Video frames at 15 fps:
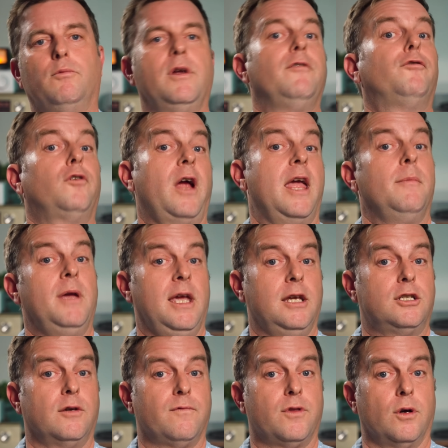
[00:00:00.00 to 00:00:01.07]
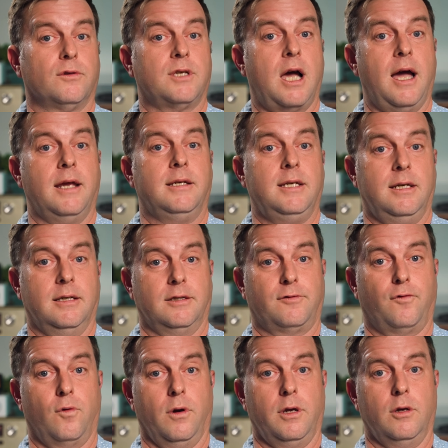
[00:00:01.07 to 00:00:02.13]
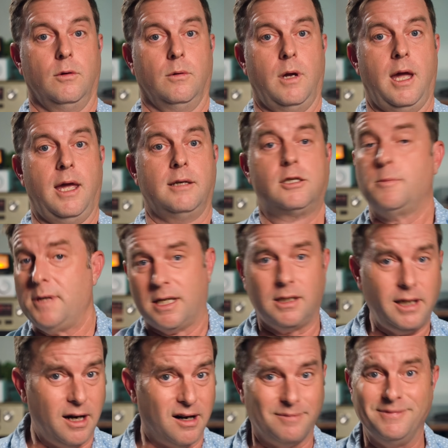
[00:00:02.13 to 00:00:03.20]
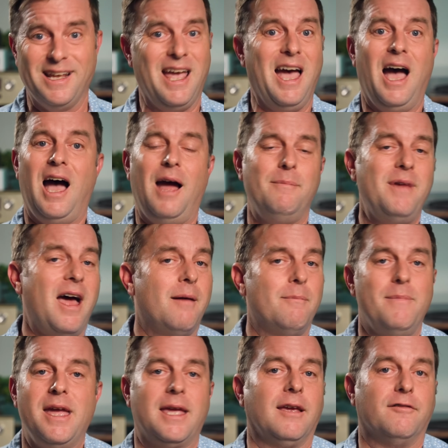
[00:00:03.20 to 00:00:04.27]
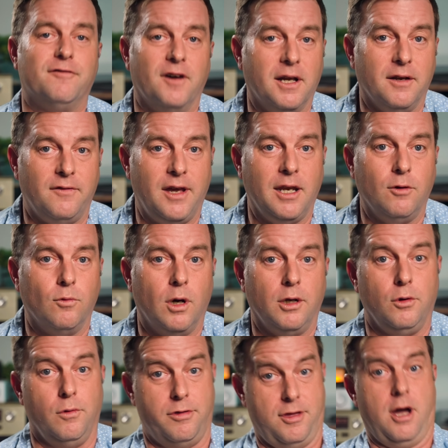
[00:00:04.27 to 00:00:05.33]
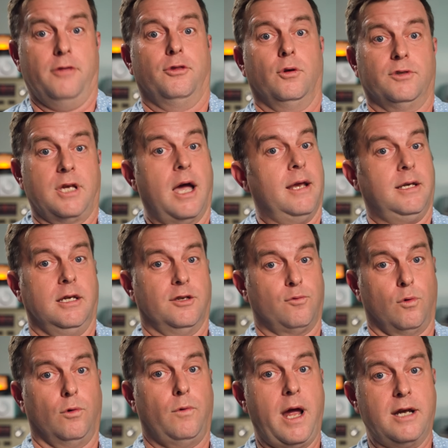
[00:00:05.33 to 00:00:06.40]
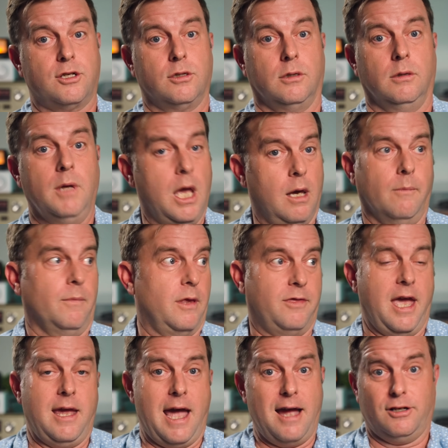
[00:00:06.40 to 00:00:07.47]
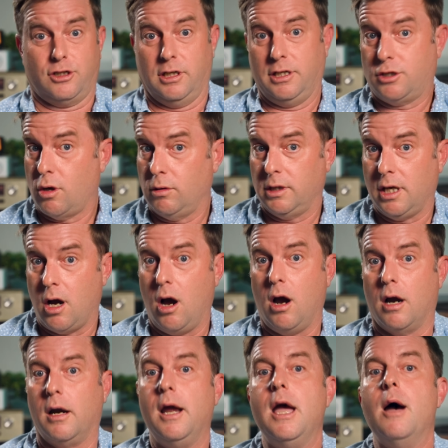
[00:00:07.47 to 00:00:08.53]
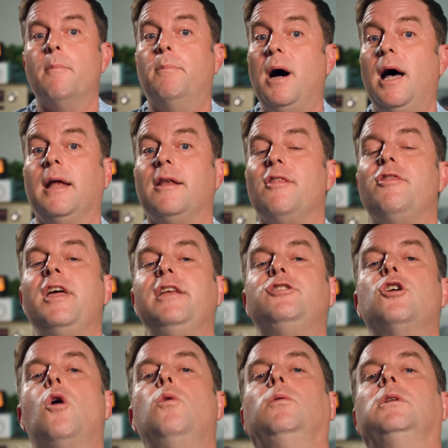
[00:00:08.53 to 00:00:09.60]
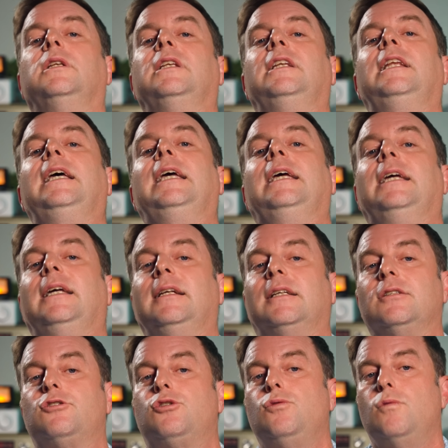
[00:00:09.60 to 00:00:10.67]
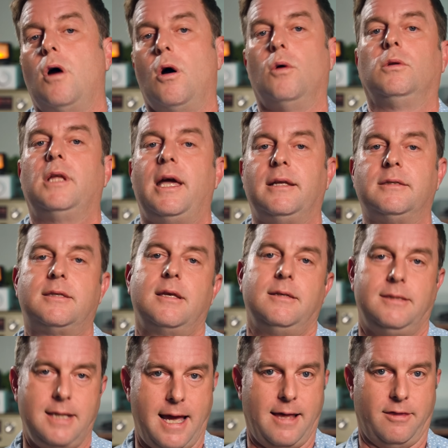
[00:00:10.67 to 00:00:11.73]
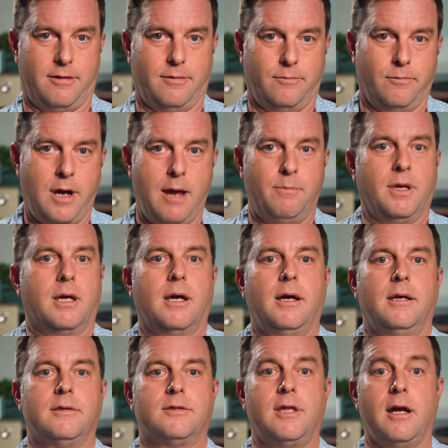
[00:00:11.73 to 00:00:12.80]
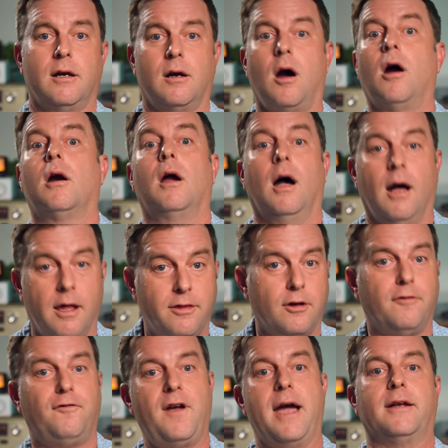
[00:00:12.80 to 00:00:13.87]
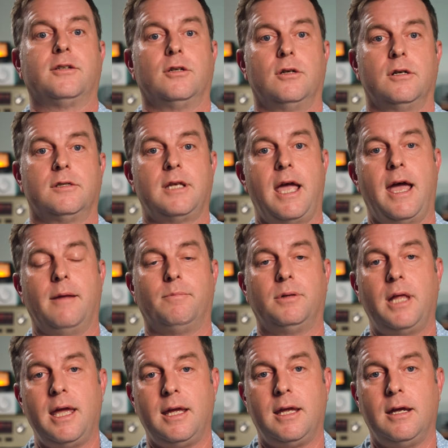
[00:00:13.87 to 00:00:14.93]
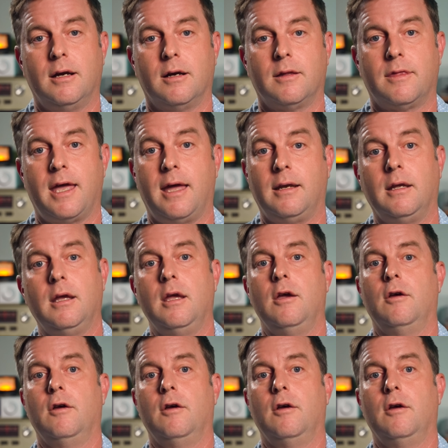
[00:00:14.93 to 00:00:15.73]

reframe each of those ideas for you. And to be clear, I'm not making fun of anyone who thought those ideas were rational. They actually totally are, but they don't lead to OLED's death, right? Because there are other factors at play here that